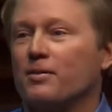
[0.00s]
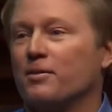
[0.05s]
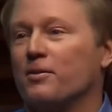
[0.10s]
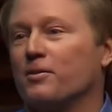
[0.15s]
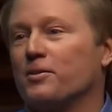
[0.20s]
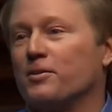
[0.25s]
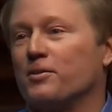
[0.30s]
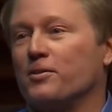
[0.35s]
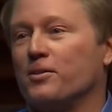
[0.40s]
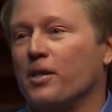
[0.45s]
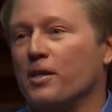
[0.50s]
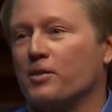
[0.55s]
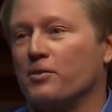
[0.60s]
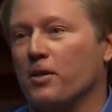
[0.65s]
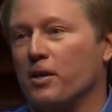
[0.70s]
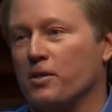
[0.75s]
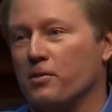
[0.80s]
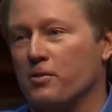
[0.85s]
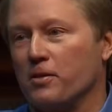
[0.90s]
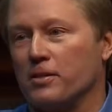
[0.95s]
Don't you dare
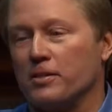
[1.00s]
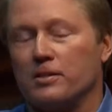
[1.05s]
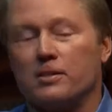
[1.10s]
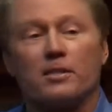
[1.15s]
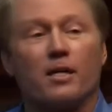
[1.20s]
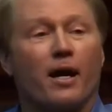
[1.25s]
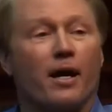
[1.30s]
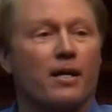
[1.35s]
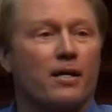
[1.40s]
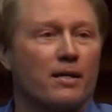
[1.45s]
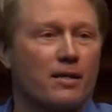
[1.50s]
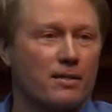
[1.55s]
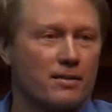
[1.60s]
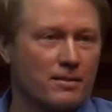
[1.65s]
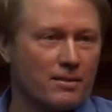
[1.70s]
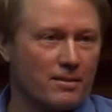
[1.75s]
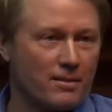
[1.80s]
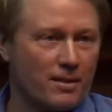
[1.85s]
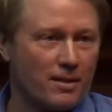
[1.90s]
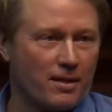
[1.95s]
try to do it in China,
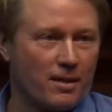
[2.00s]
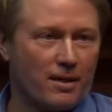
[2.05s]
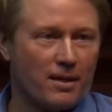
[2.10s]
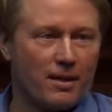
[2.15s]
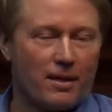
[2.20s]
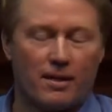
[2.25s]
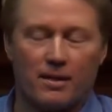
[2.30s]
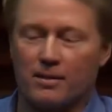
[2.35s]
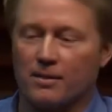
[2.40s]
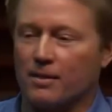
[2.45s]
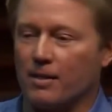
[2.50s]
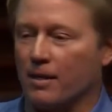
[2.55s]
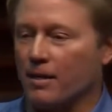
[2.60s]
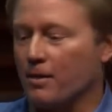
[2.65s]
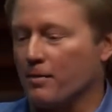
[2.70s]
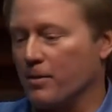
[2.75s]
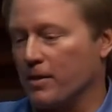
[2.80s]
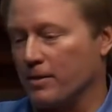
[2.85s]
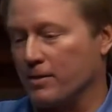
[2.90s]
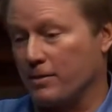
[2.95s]
uh, uh,
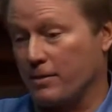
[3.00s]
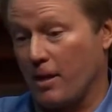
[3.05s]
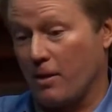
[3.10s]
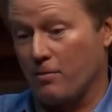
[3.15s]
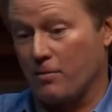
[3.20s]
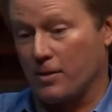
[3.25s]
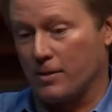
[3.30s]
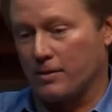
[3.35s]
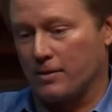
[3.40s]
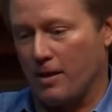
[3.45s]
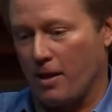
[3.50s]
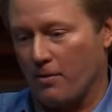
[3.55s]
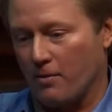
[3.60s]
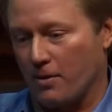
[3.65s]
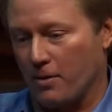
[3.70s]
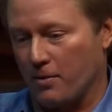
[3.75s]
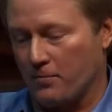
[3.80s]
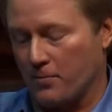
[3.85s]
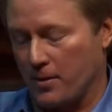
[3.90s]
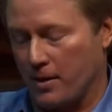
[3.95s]
et cetera, et
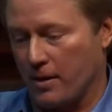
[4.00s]
cetera.